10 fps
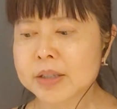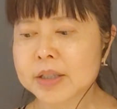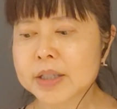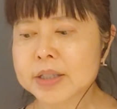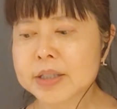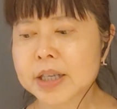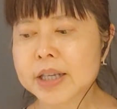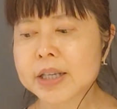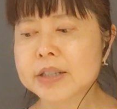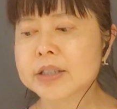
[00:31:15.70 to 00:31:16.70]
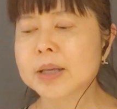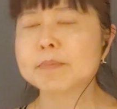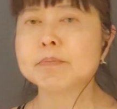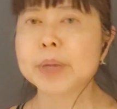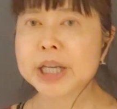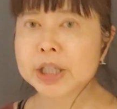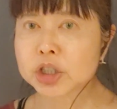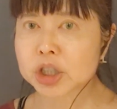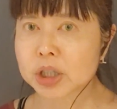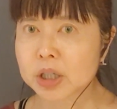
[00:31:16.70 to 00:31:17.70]
This is the
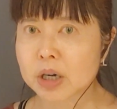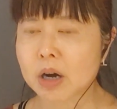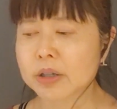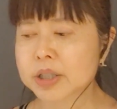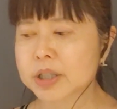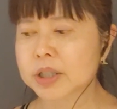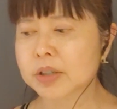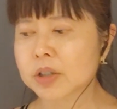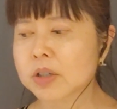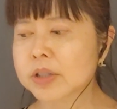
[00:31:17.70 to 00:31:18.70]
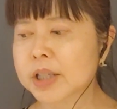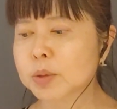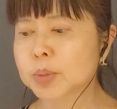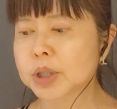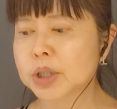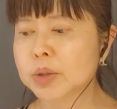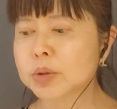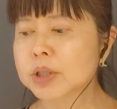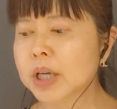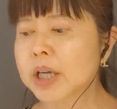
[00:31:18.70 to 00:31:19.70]
major oxysterol that's
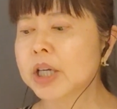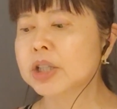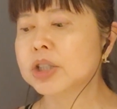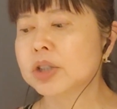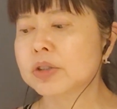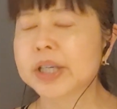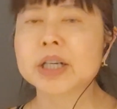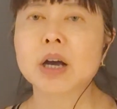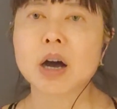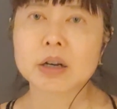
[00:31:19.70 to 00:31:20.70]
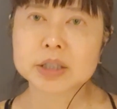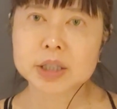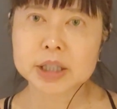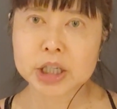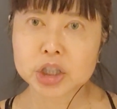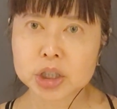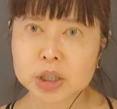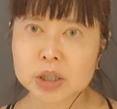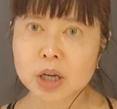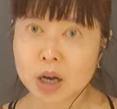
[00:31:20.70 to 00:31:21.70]
produced during
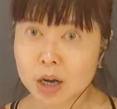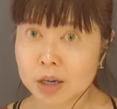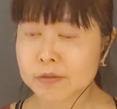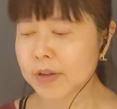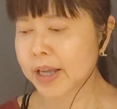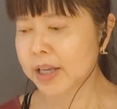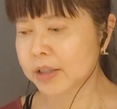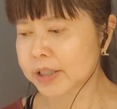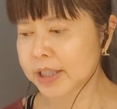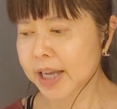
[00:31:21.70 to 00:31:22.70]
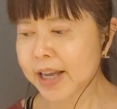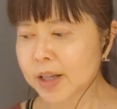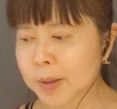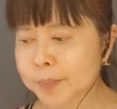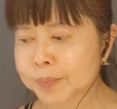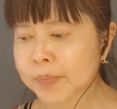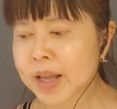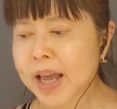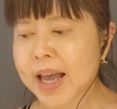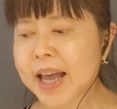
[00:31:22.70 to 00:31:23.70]
oxidation of LDL,
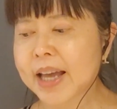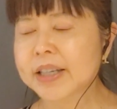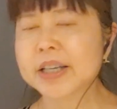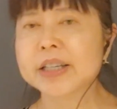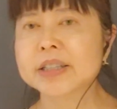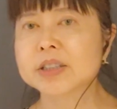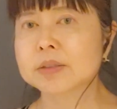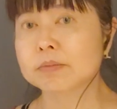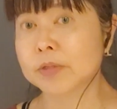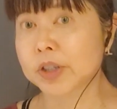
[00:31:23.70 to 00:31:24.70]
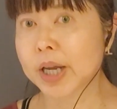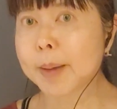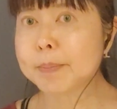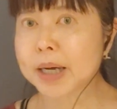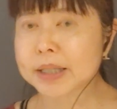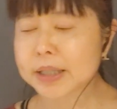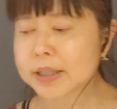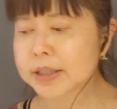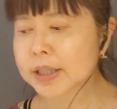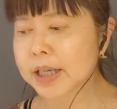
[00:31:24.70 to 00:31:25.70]
and it's very
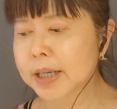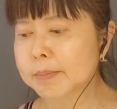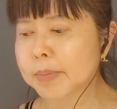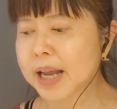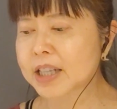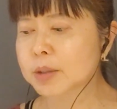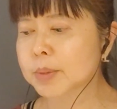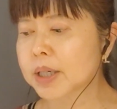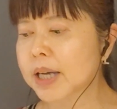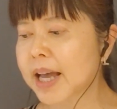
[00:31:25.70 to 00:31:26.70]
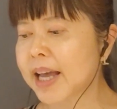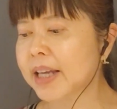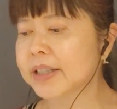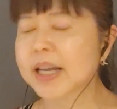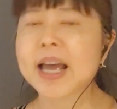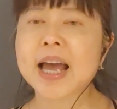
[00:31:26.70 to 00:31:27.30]
abundant in plasma and